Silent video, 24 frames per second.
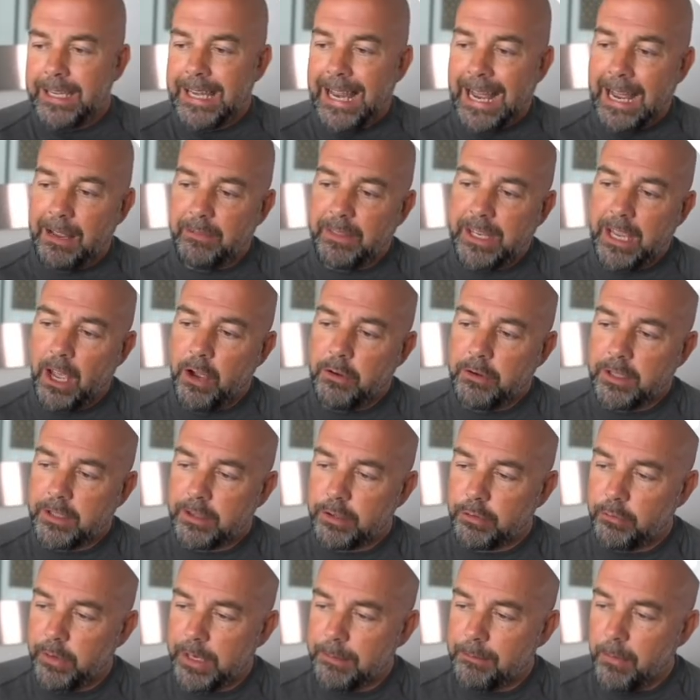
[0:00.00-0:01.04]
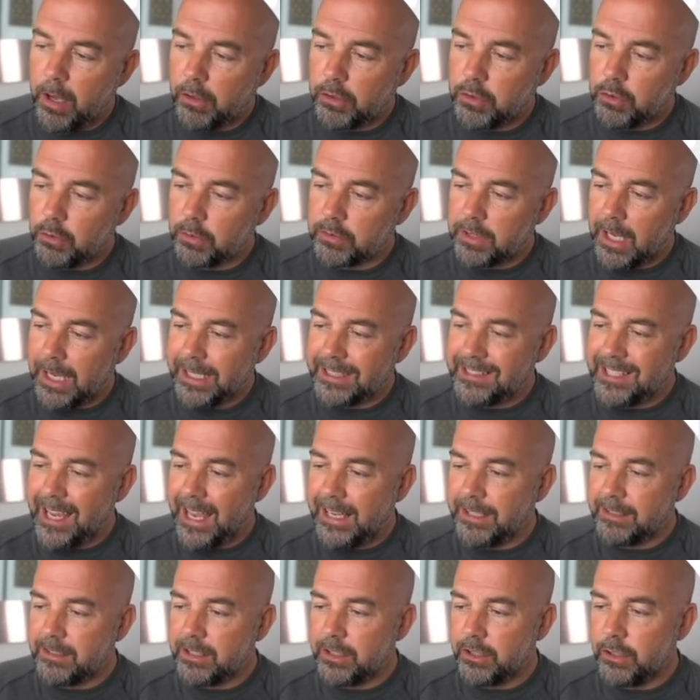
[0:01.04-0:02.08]
Now, the only three modules I
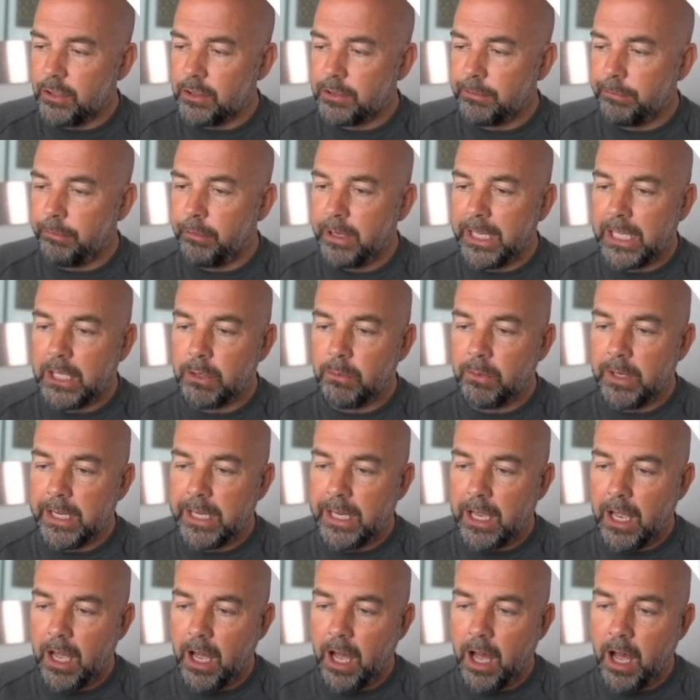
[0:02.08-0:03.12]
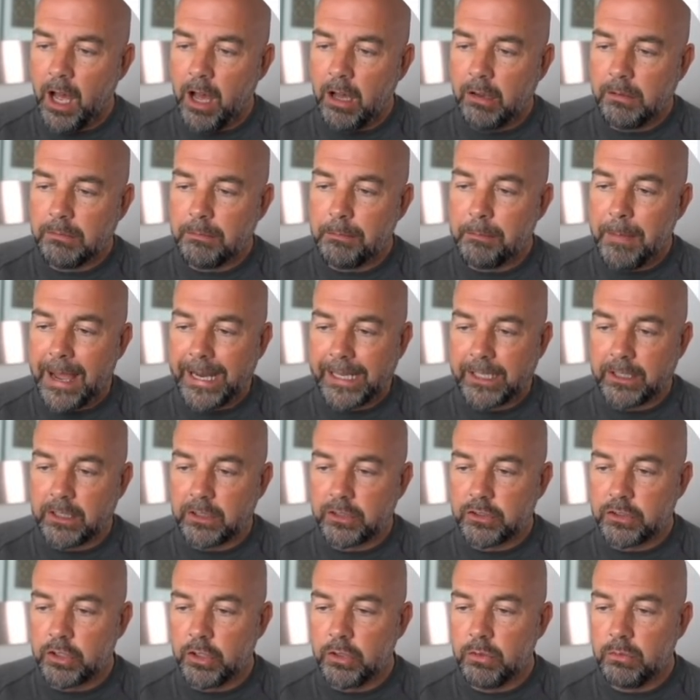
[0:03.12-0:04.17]
tend to use frequently are
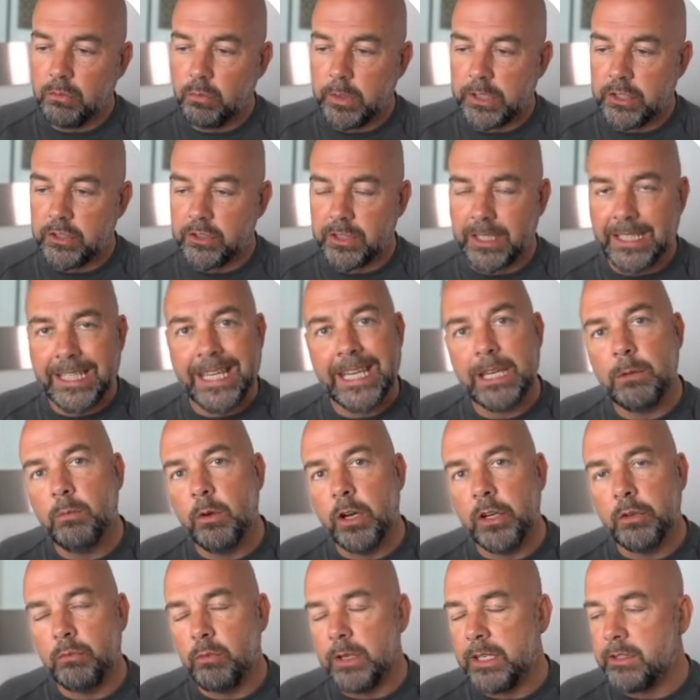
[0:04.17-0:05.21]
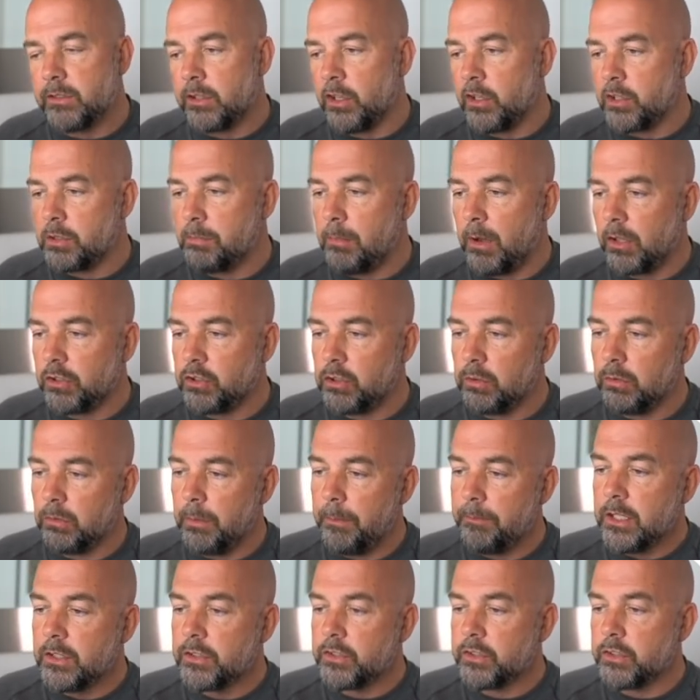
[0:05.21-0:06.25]
Magnet two, which is a keyword research module,
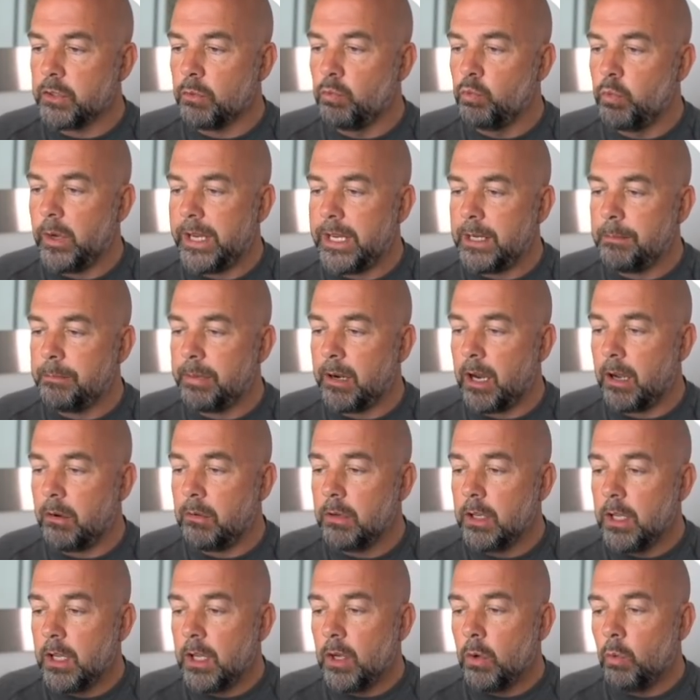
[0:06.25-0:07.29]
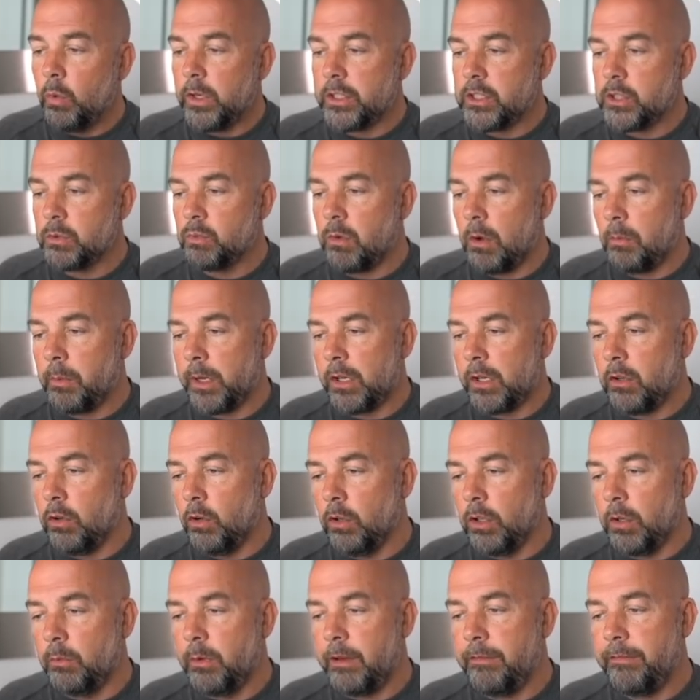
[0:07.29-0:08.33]
Cerebro, which is what we
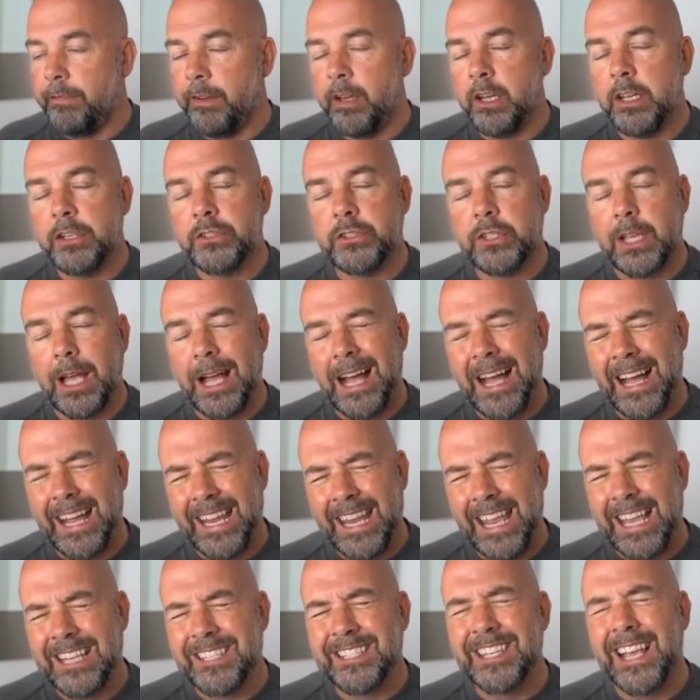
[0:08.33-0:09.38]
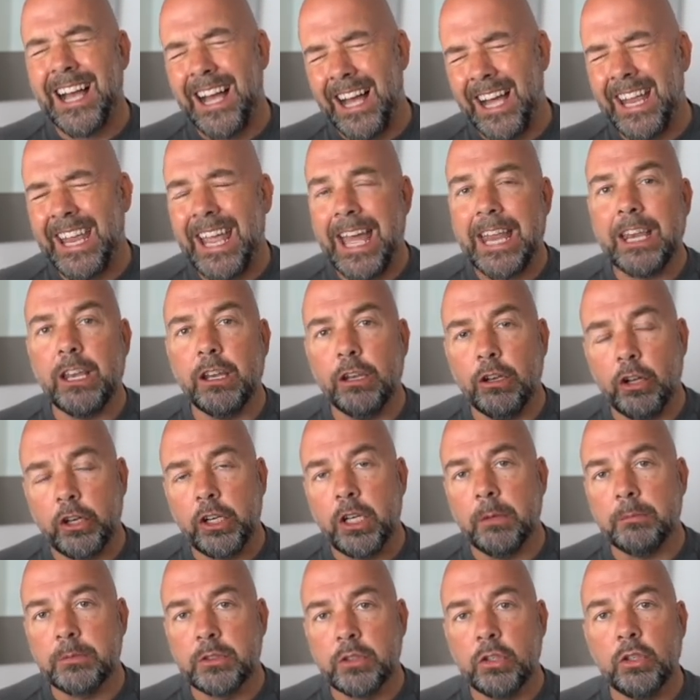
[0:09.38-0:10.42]
call a reverse I S I N
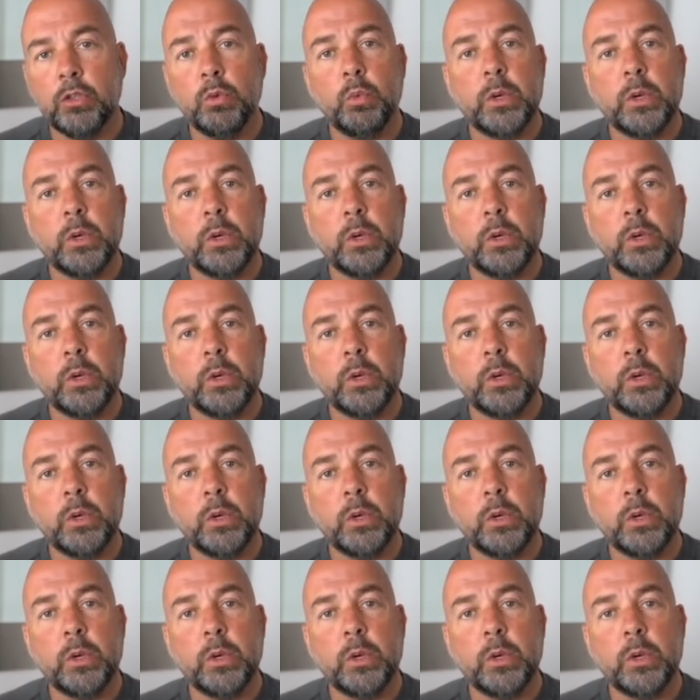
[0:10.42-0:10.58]
lookup tool,